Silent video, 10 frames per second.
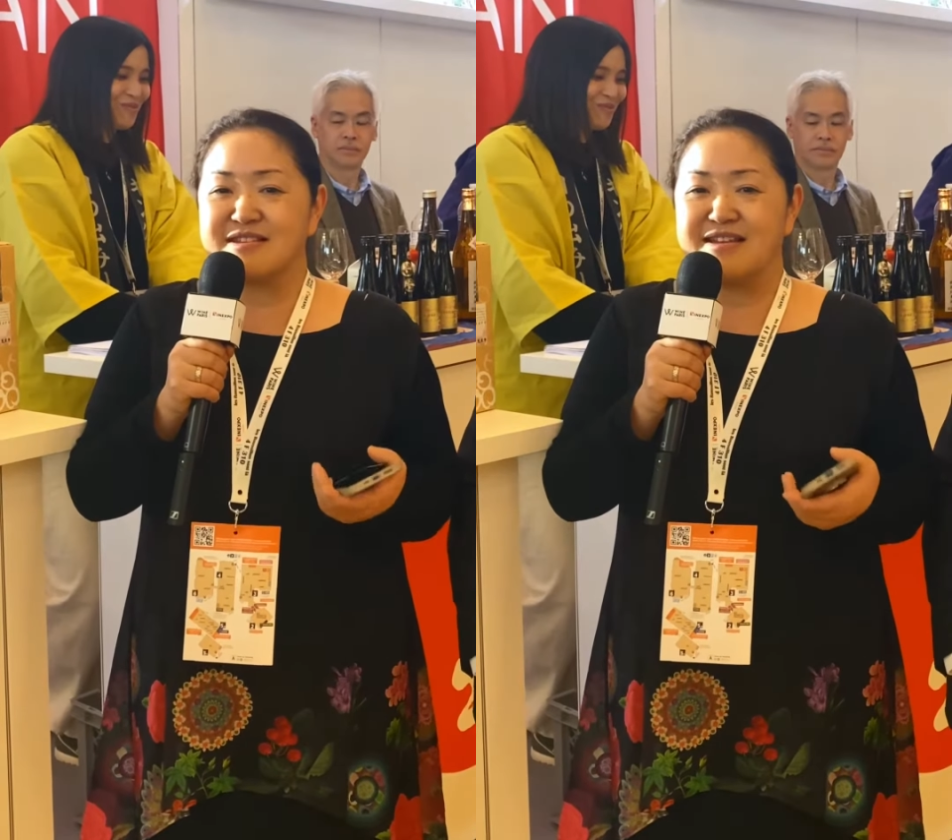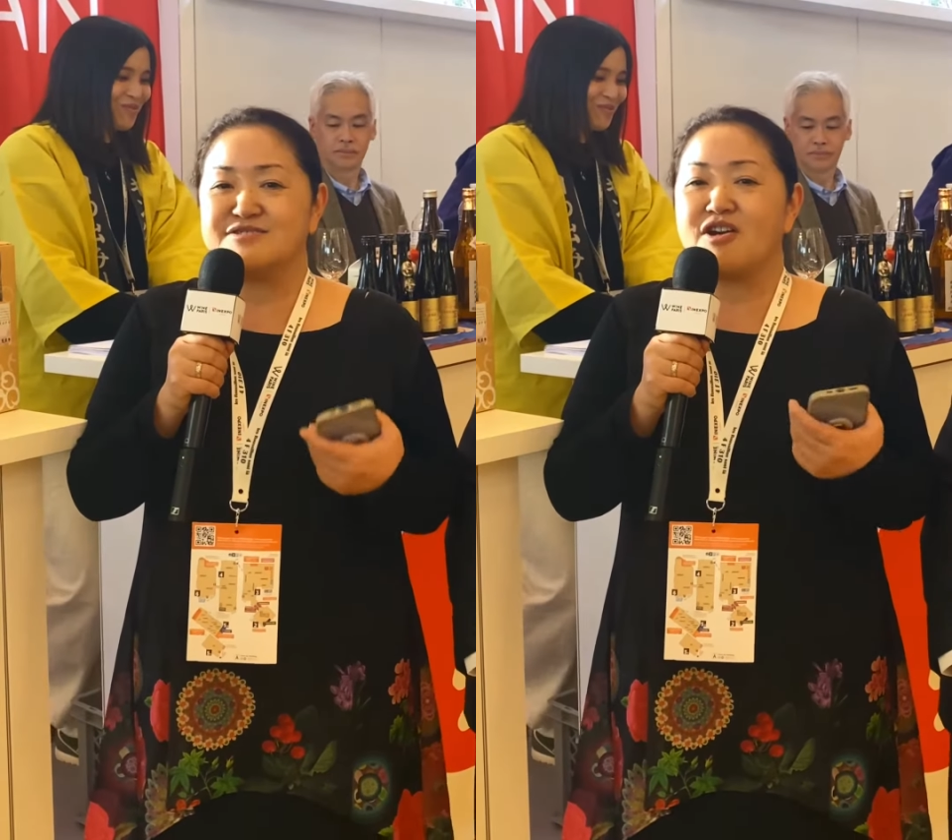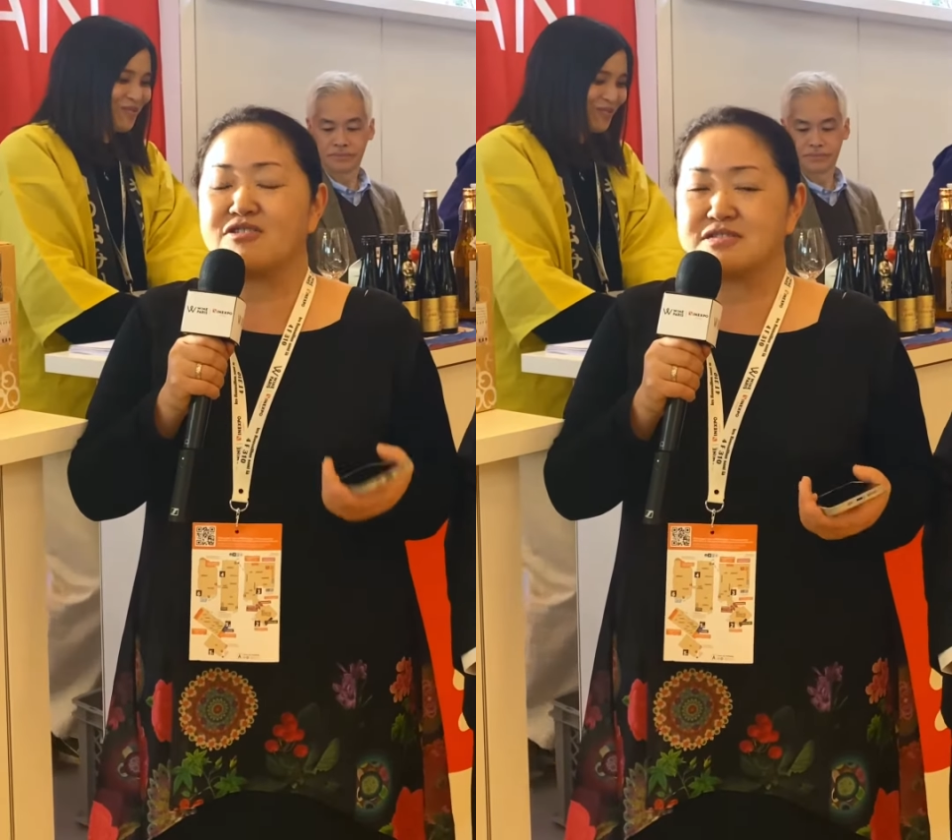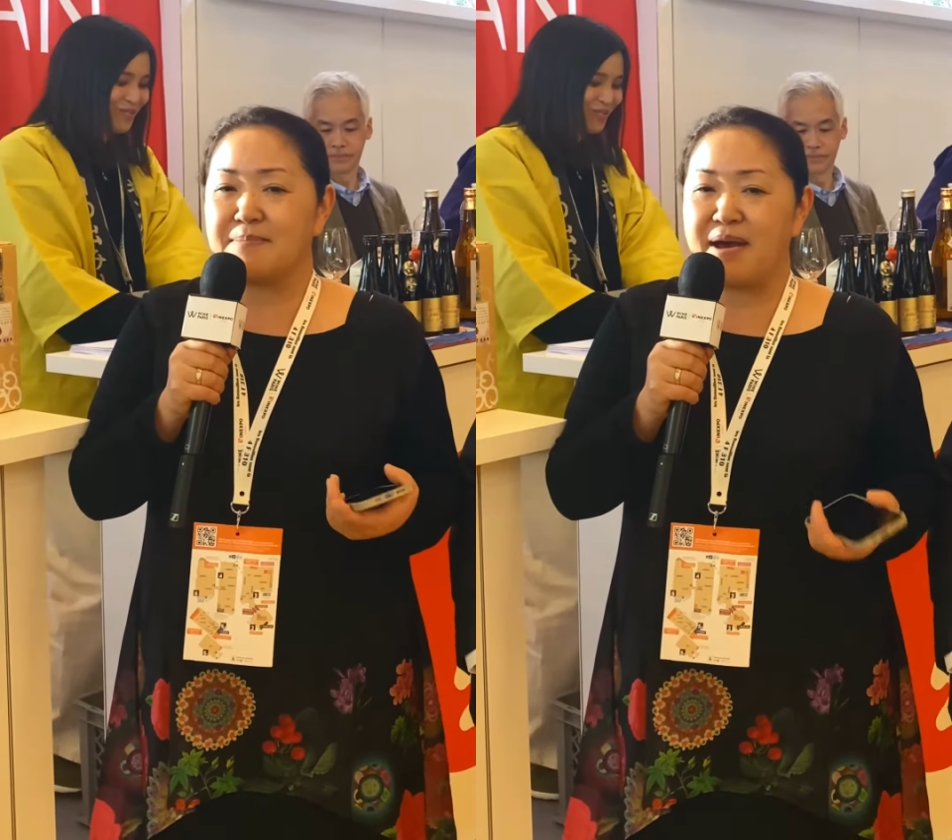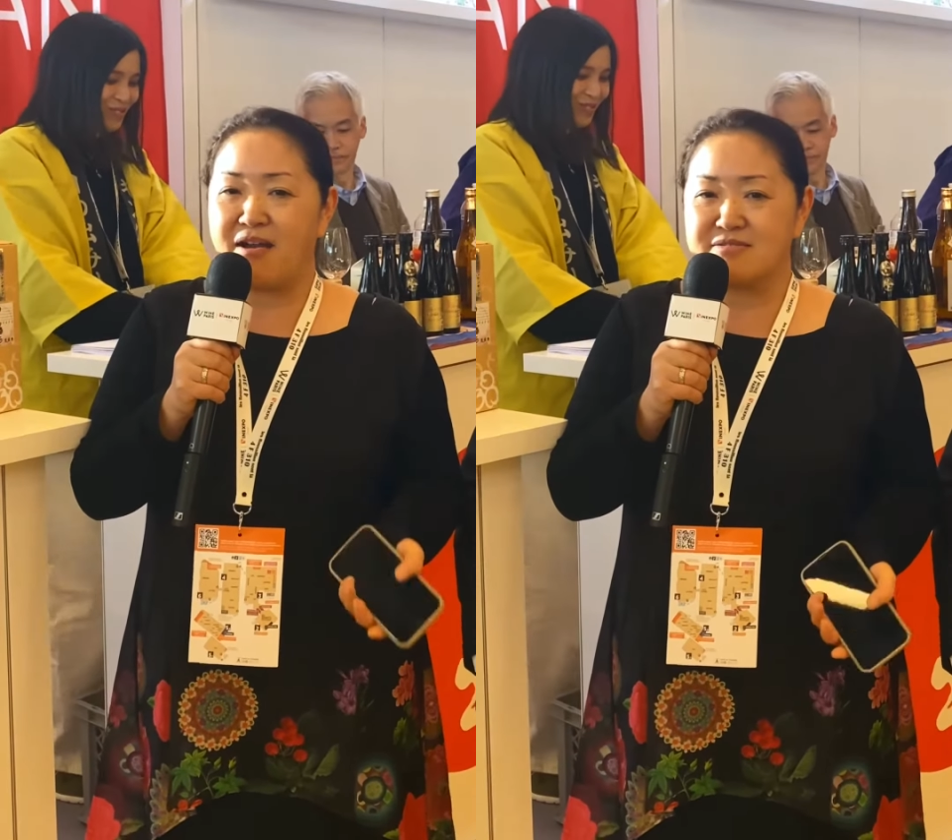and talked
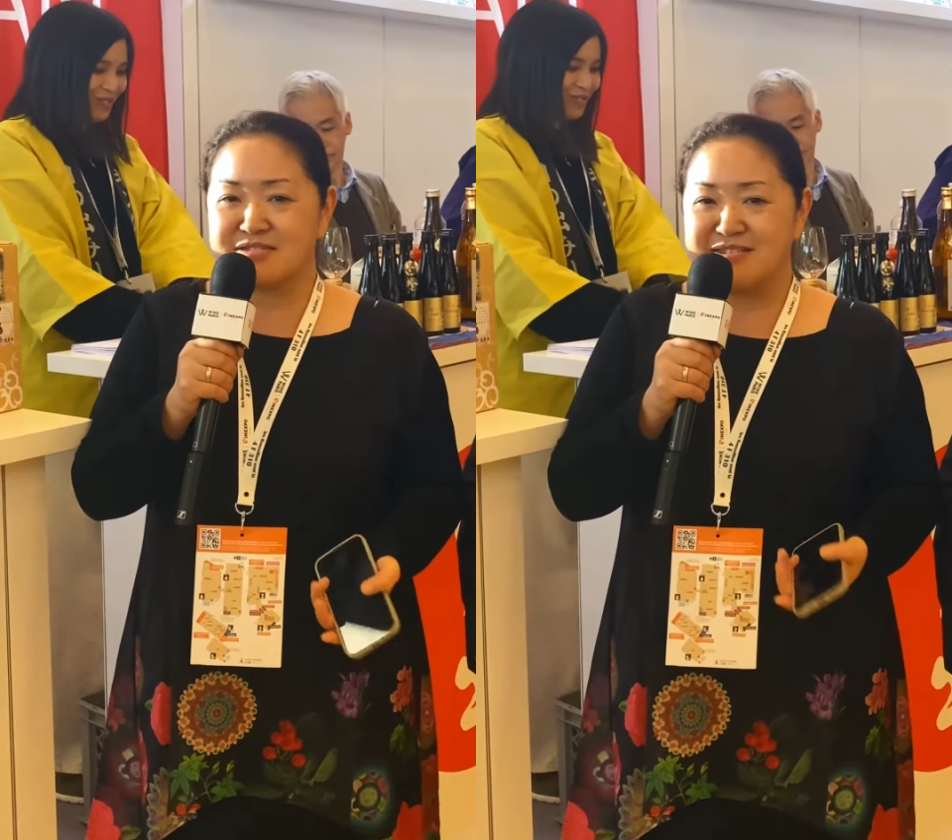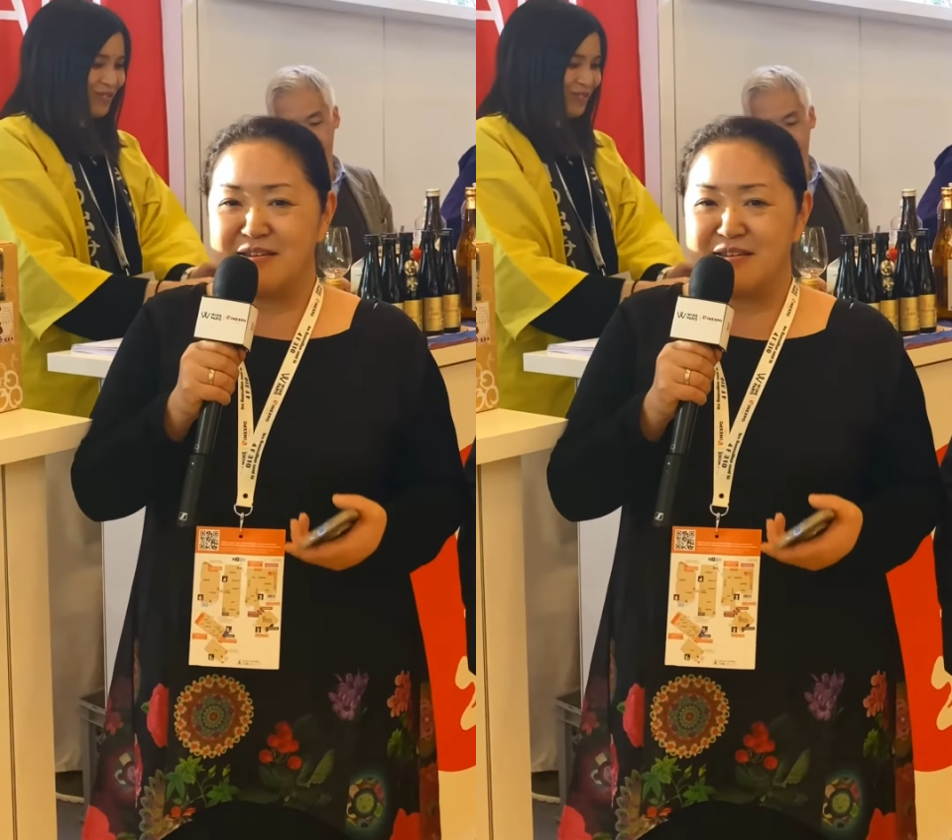about